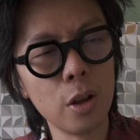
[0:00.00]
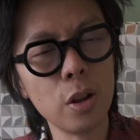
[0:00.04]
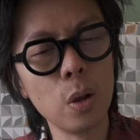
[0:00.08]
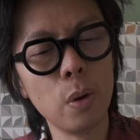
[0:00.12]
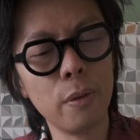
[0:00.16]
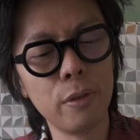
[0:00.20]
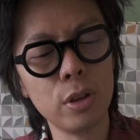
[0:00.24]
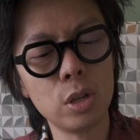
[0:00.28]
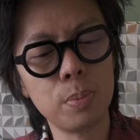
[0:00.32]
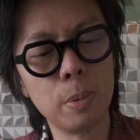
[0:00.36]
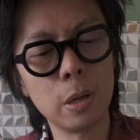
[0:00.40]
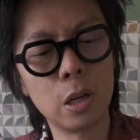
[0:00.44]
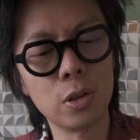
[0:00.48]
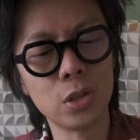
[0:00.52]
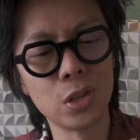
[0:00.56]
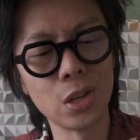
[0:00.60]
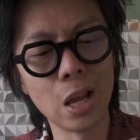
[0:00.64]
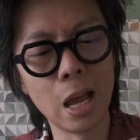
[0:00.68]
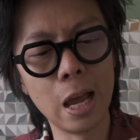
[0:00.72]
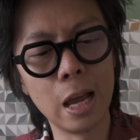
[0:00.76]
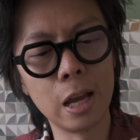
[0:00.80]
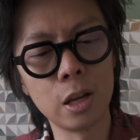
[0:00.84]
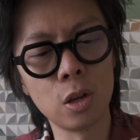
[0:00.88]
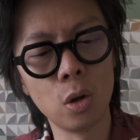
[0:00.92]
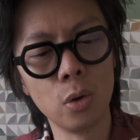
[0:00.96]
don't know if it's because
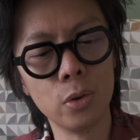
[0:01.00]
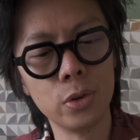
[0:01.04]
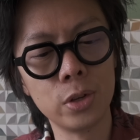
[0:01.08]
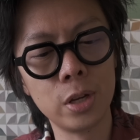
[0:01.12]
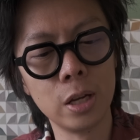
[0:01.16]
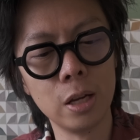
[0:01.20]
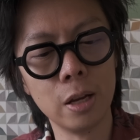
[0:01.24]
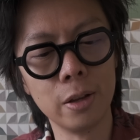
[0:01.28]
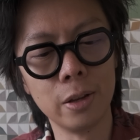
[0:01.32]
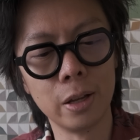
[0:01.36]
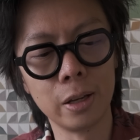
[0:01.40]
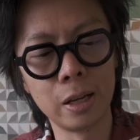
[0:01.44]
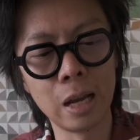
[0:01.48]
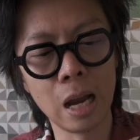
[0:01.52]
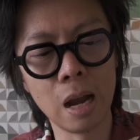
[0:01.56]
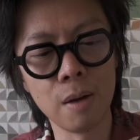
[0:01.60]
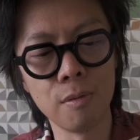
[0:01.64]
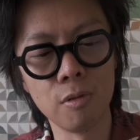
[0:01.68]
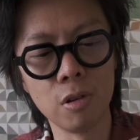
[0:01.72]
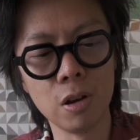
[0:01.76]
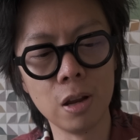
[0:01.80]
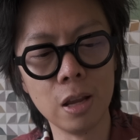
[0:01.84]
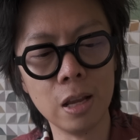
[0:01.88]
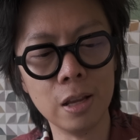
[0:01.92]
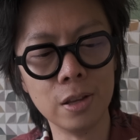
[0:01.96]
aircon's here and the
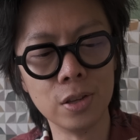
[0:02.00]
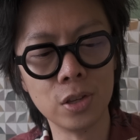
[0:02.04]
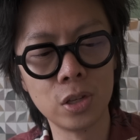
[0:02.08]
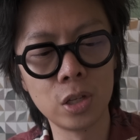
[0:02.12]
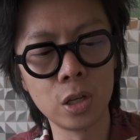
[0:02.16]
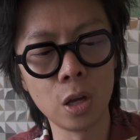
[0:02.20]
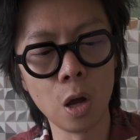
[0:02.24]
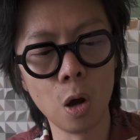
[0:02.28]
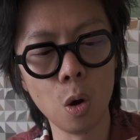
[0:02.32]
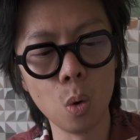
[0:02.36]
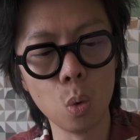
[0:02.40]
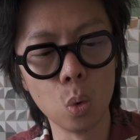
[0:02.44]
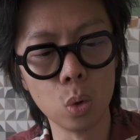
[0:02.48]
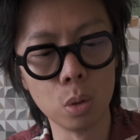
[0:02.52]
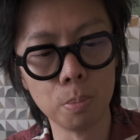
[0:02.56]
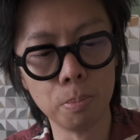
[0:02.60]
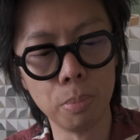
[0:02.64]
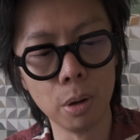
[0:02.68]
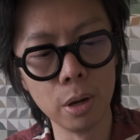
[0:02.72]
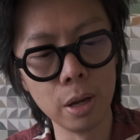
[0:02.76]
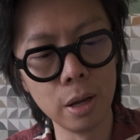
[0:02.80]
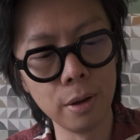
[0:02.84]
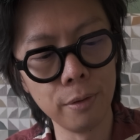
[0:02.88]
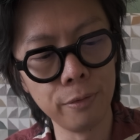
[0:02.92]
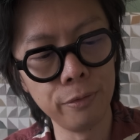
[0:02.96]
camera is cold,
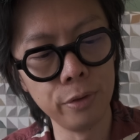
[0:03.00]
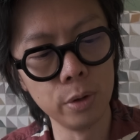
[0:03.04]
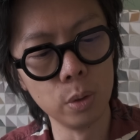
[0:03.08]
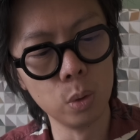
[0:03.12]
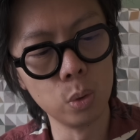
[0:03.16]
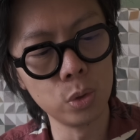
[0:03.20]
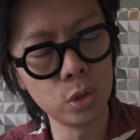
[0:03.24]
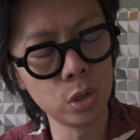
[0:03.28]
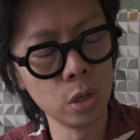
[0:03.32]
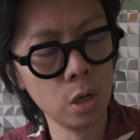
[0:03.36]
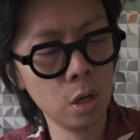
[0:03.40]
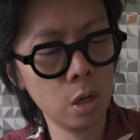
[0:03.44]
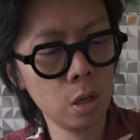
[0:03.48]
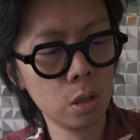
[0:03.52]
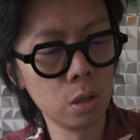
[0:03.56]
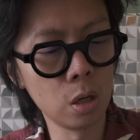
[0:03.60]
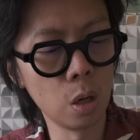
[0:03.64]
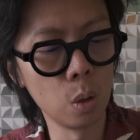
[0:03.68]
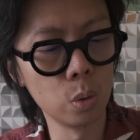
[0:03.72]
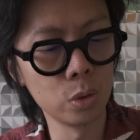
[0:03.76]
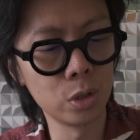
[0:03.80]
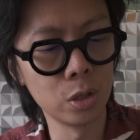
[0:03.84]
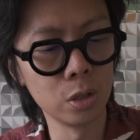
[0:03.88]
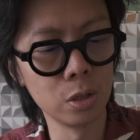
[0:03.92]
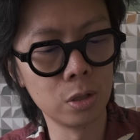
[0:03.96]
but it feels
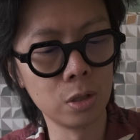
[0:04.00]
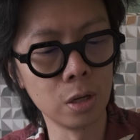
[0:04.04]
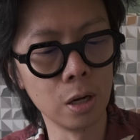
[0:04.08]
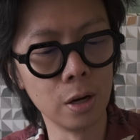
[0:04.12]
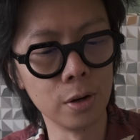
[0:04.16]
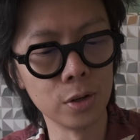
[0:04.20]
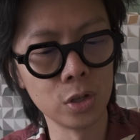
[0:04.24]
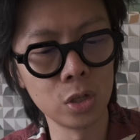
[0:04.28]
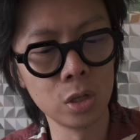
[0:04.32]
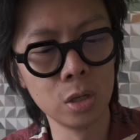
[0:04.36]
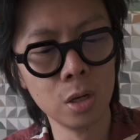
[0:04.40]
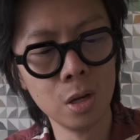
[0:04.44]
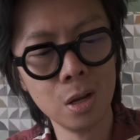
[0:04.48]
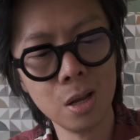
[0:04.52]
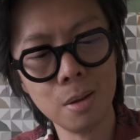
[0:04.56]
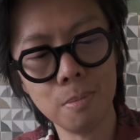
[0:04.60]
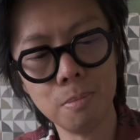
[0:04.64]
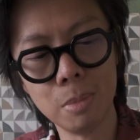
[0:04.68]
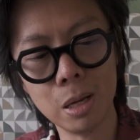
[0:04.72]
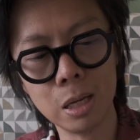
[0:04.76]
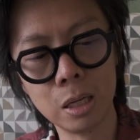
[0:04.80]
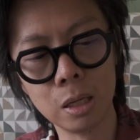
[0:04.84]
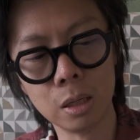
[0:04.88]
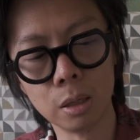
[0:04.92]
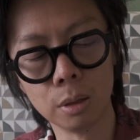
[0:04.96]
cold to the touch,
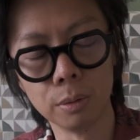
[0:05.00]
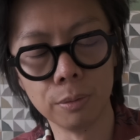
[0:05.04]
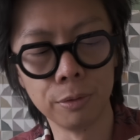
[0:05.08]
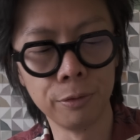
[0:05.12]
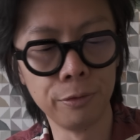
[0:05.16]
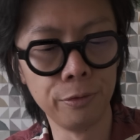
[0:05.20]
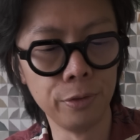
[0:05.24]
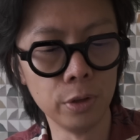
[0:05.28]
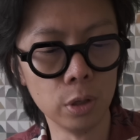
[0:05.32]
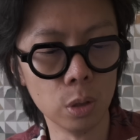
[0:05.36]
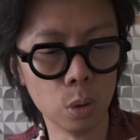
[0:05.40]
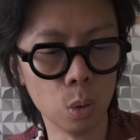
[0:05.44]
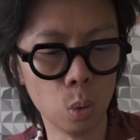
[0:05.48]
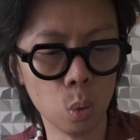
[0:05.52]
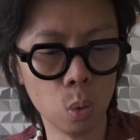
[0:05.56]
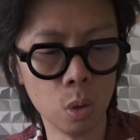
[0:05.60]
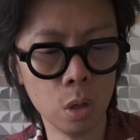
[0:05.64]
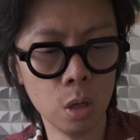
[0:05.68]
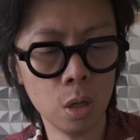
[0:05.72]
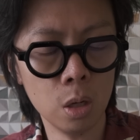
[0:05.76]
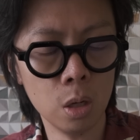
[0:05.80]
making it feel